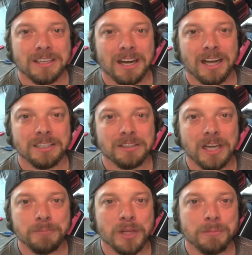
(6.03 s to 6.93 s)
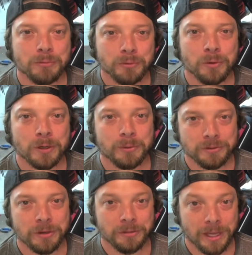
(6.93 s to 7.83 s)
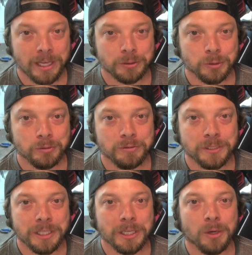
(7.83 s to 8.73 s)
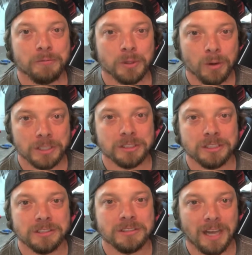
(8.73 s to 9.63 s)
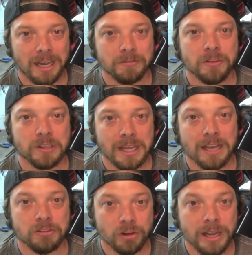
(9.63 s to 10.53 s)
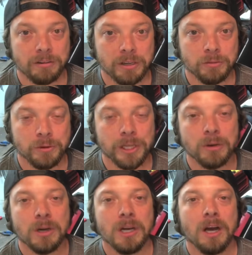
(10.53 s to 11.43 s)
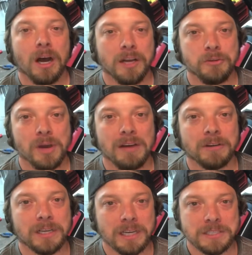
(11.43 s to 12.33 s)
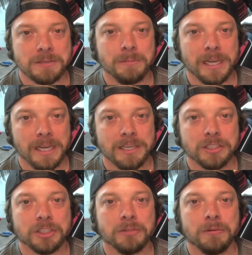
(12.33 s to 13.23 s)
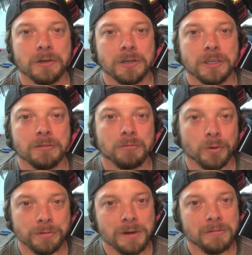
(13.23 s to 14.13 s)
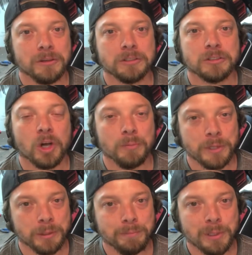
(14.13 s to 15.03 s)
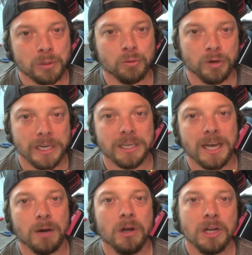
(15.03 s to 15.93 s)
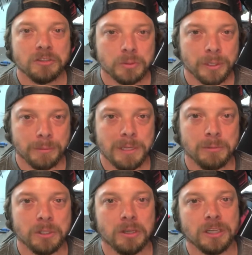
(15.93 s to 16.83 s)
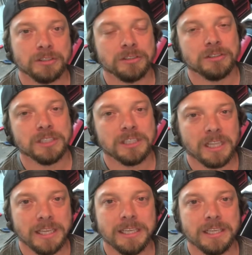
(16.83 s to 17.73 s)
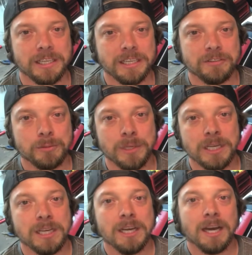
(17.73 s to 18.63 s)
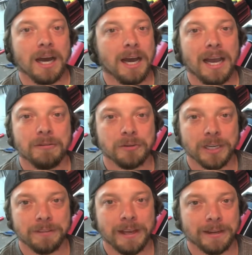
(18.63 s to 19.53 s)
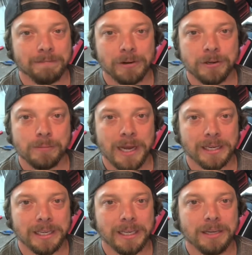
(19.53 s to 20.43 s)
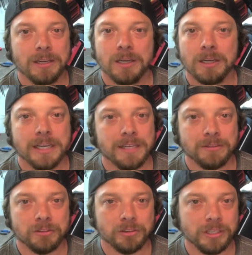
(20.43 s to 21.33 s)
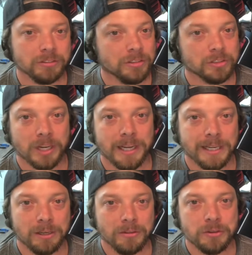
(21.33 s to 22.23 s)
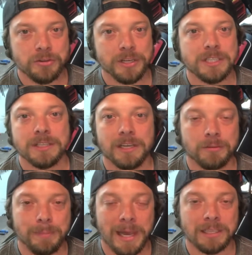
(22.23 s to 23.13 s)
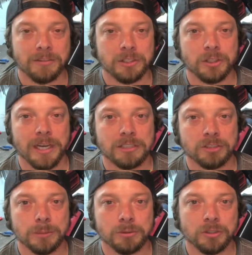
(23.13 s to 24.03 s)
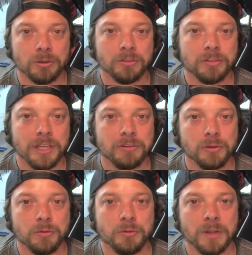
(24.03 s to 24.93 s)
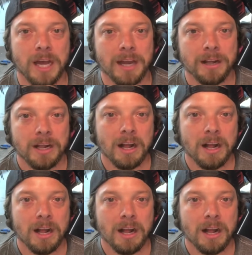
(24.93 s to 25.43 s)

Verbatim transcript: A little update before we start the actual video. If you're watching this after the last drag race video, I do have a custom 8-inch converter, 4500 stall being built right now. So we're gonna be able to launch this thing like it needs to be. After I get that converter back in, hit the streets, try it out on the streets, and then it's back to the drag strip. So stay tuned for that.